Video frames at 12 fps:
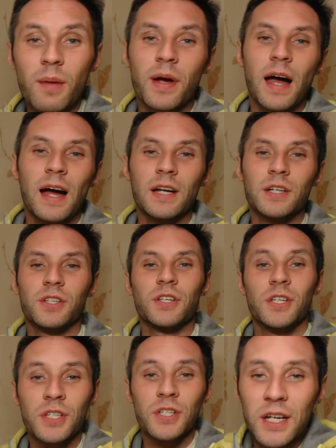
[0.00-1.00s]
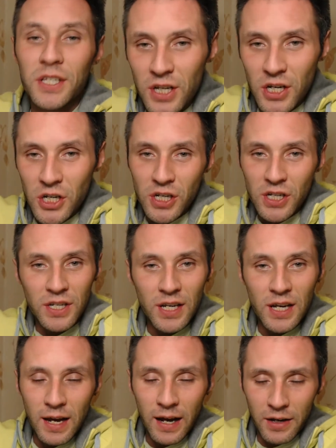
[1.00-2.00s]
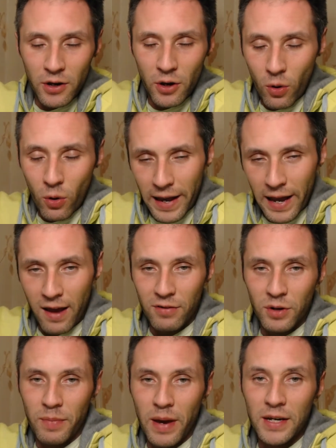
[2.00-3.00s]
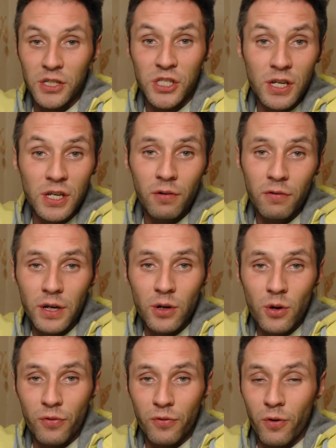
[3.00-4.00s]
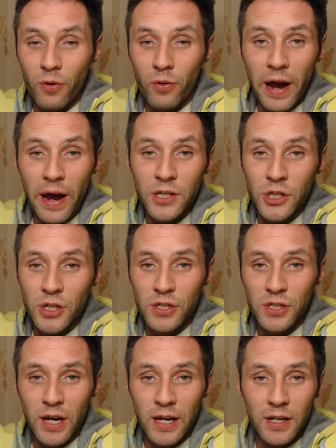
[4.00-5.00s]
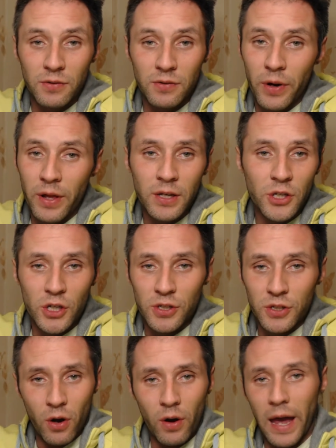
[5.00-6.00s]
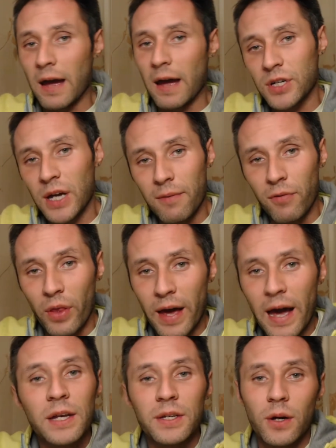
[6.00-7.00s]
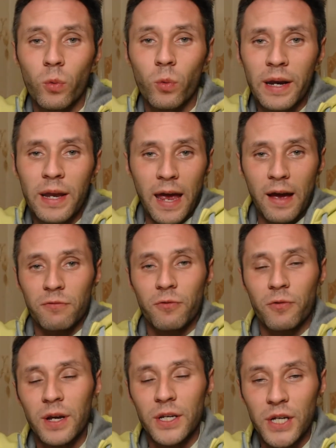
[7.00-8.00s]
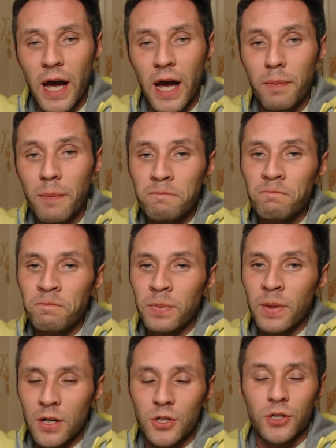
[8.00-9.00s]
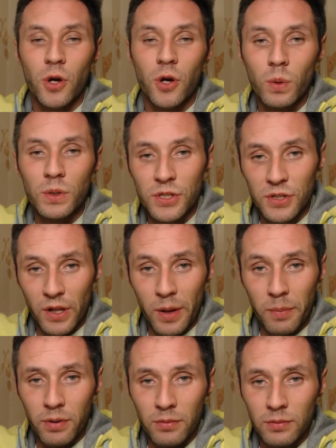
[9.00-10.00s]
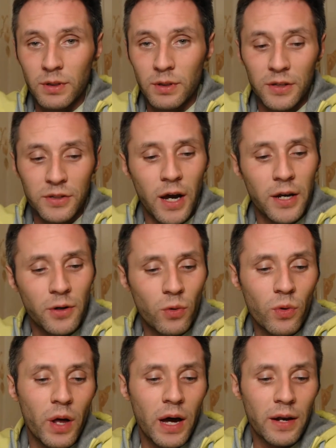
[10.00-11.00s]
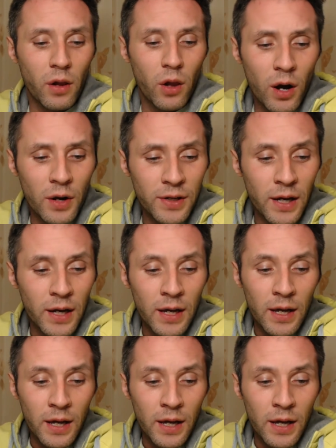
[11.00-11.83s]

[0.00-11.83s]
What's up, guys? This is Destination D. I know I haven't made a single video for ages. I really just don't have time for that, and when I have free time I just go and sleep. Yes, I do that a lot.